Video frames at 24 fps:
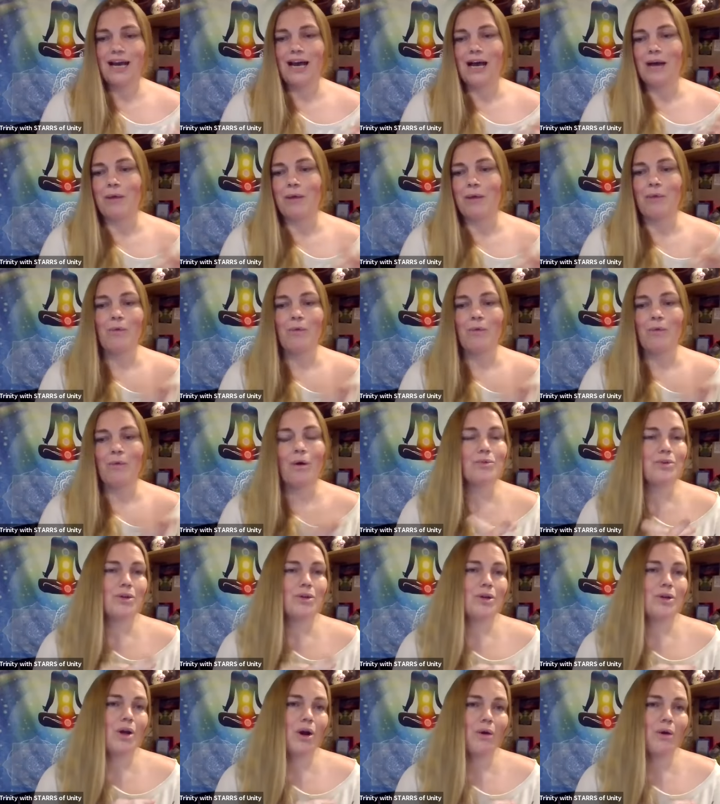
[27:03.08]
I won't
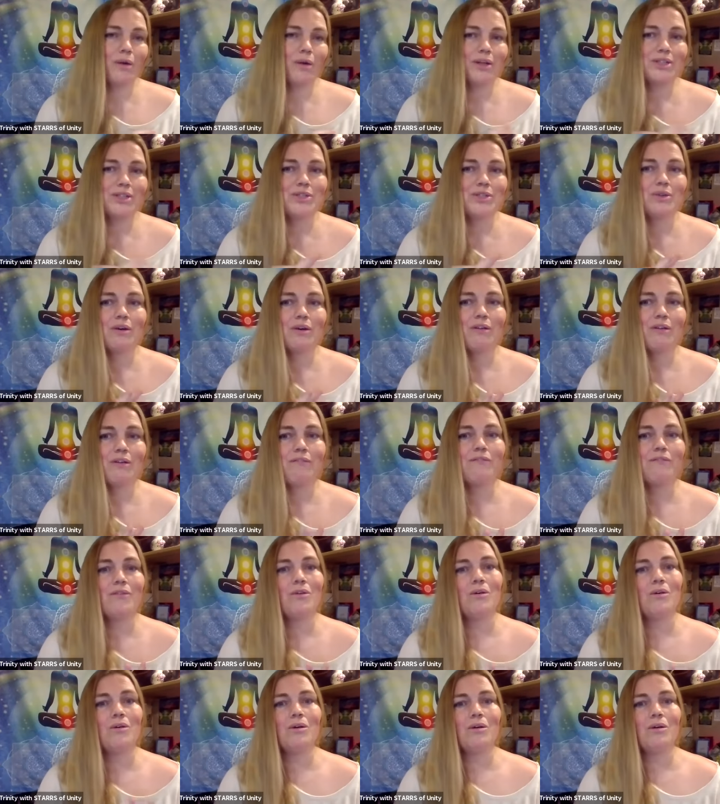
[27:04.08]
go into a
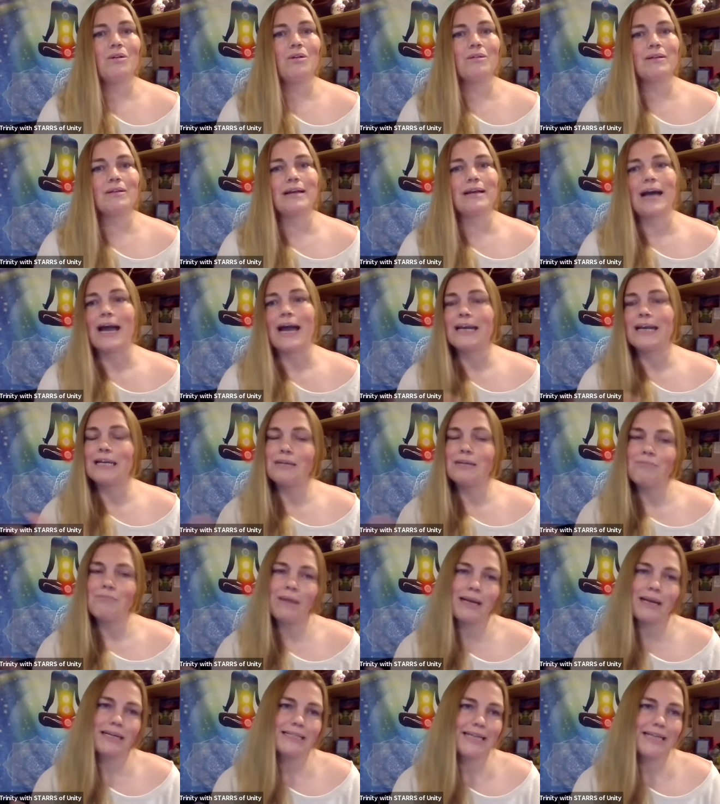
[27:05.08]
full guided
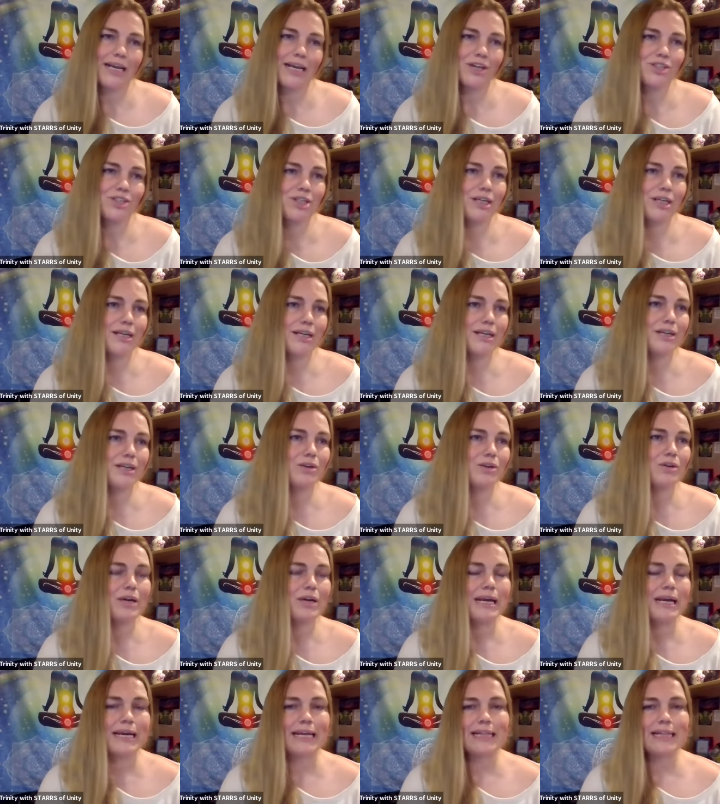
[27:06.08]
meditation
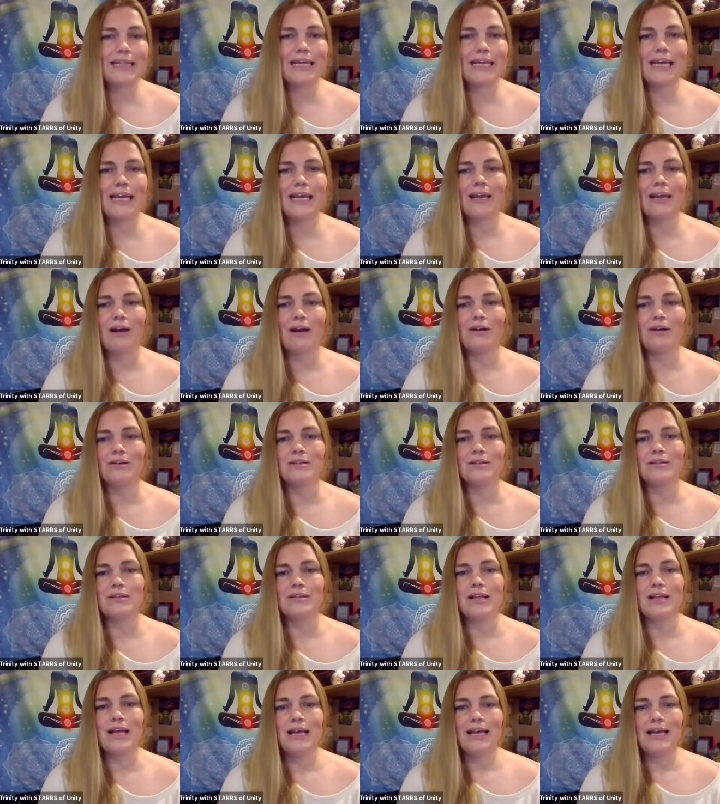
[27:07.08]
or anything.
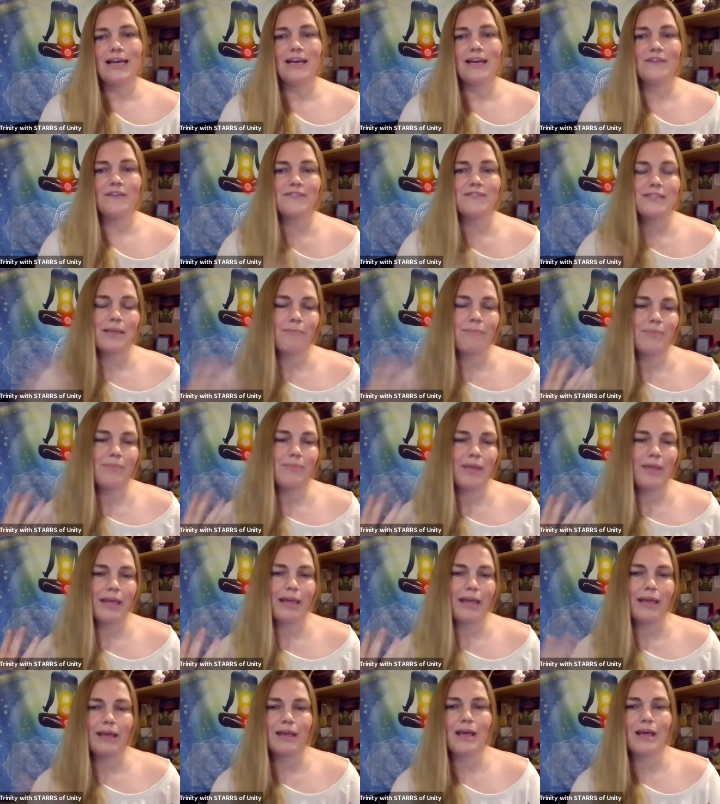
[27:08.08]
If
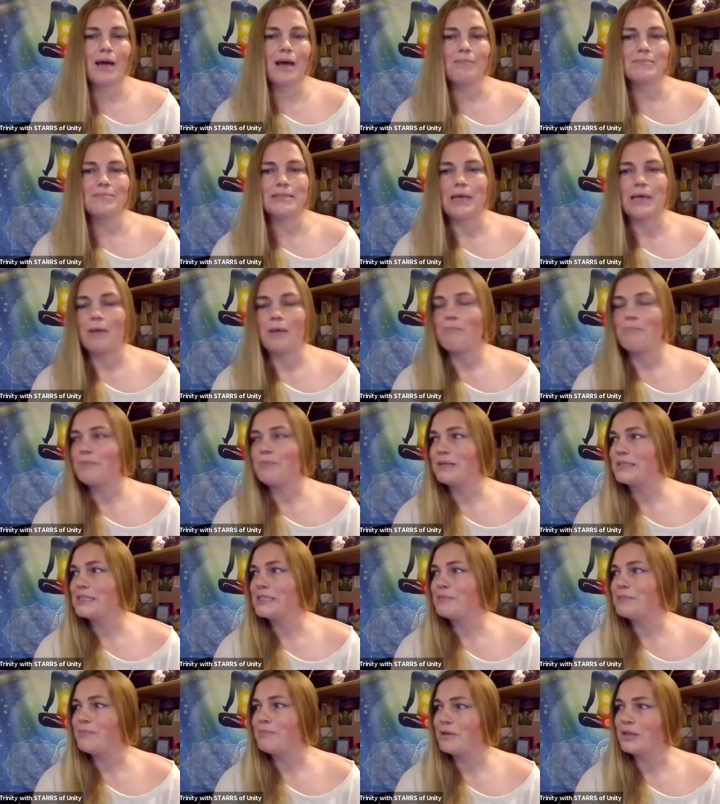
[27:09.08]
something comes up and
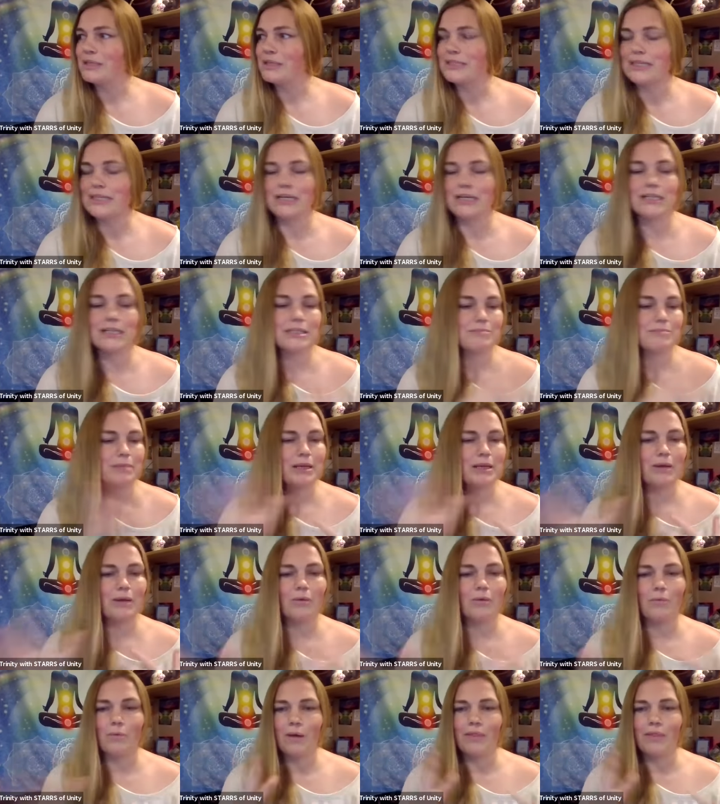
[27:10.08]
spirit tells me
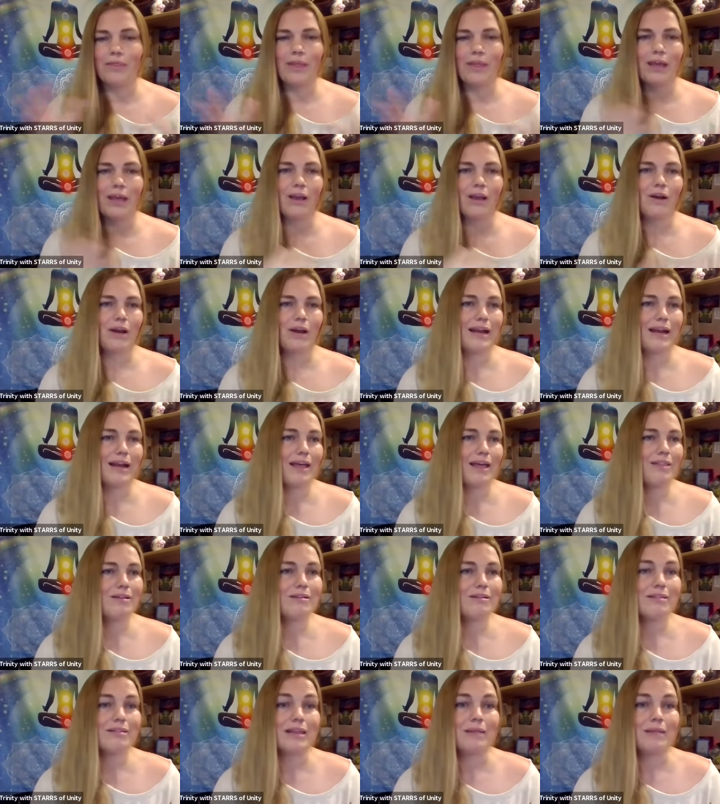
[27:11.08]
one thing or
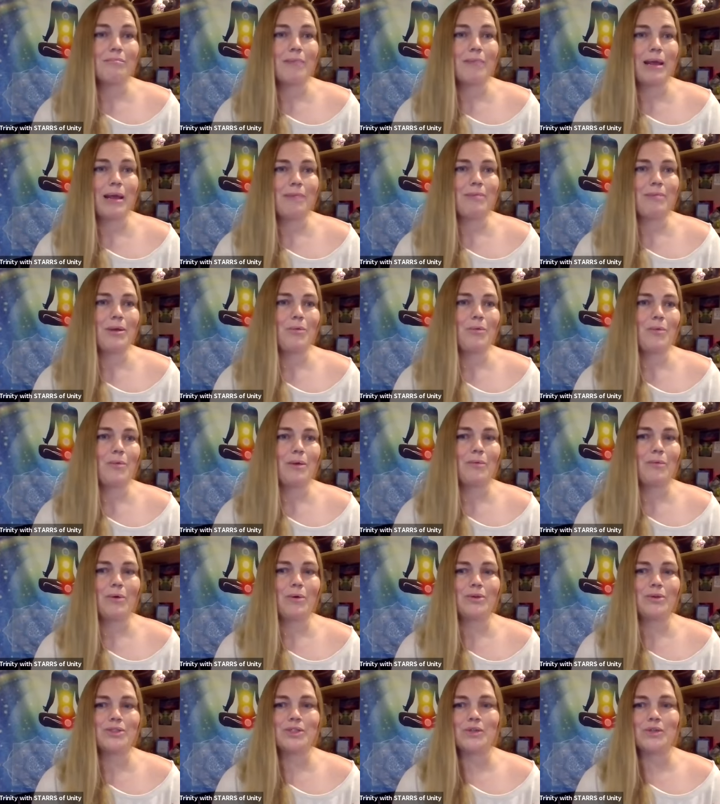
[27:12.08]
another, then maybe we
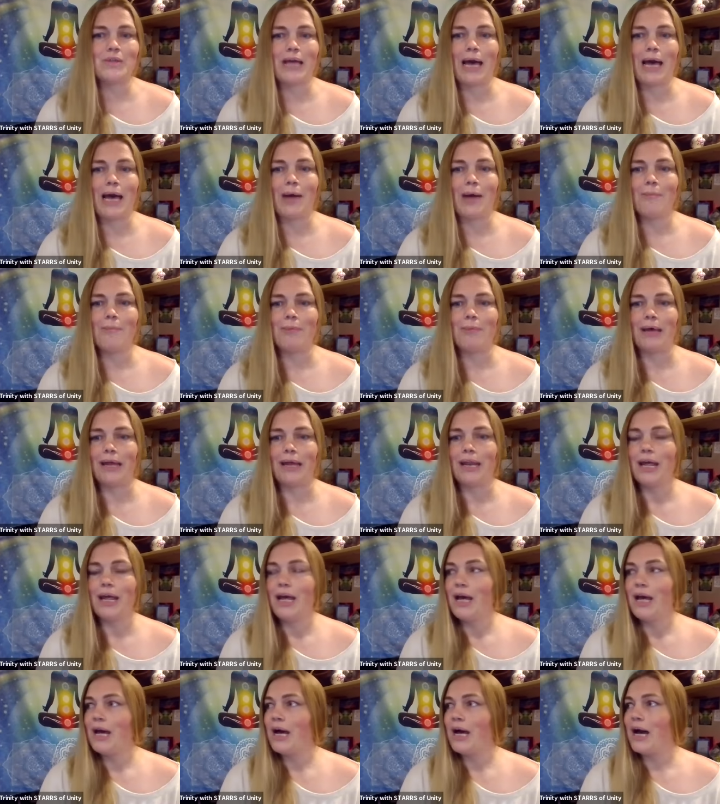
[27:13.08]
will do that. But
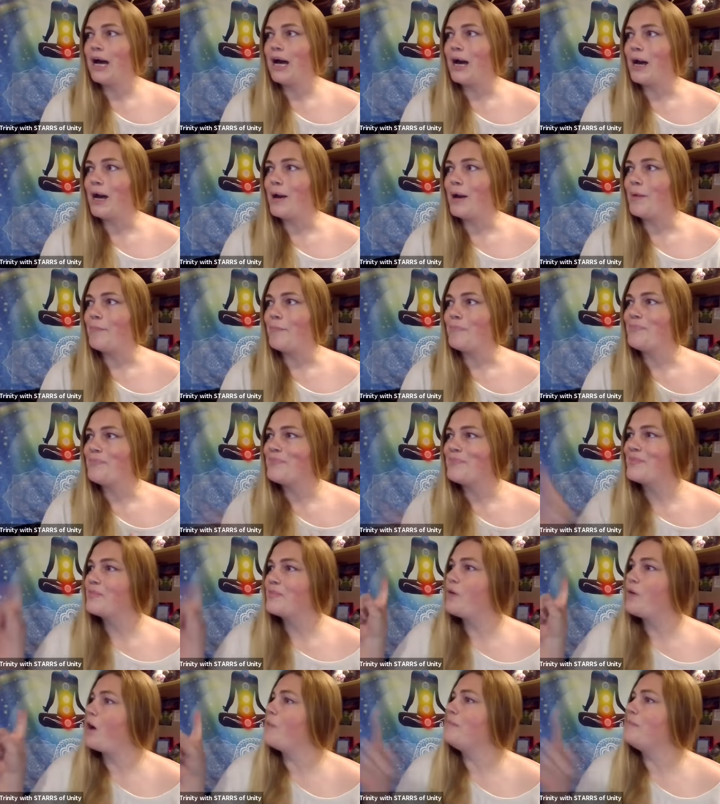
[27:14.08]

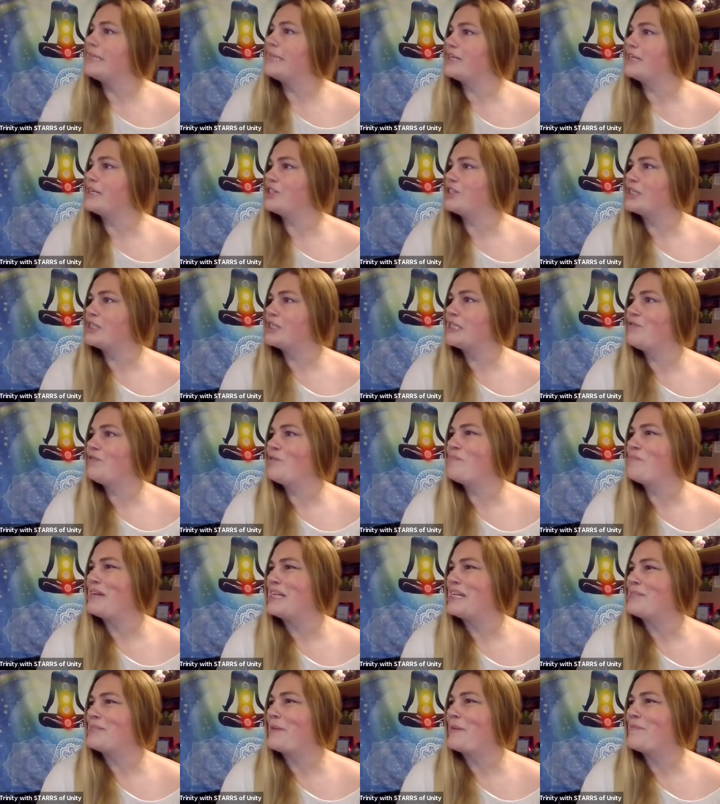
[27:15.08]
I'll be done in just a few
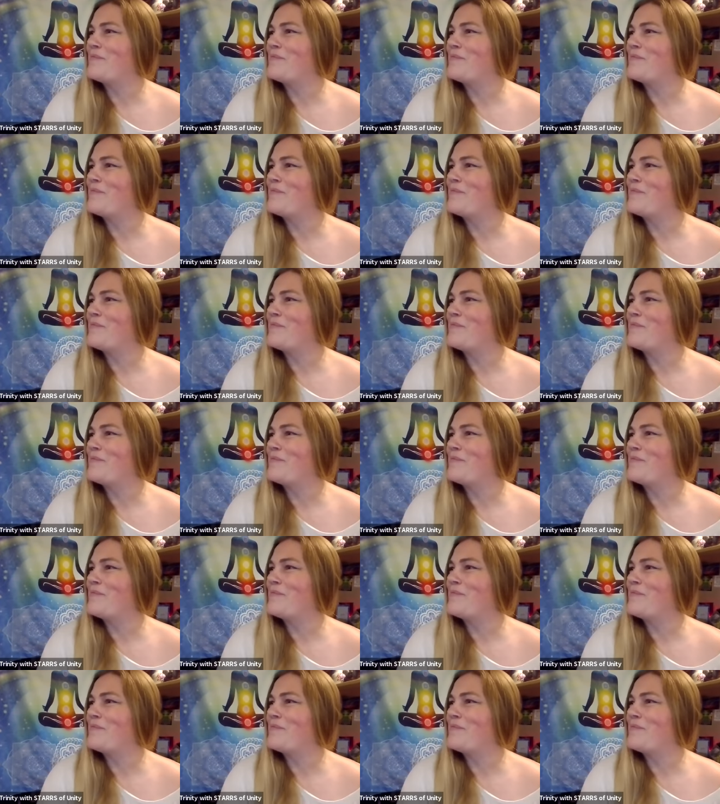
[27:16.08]
minutes.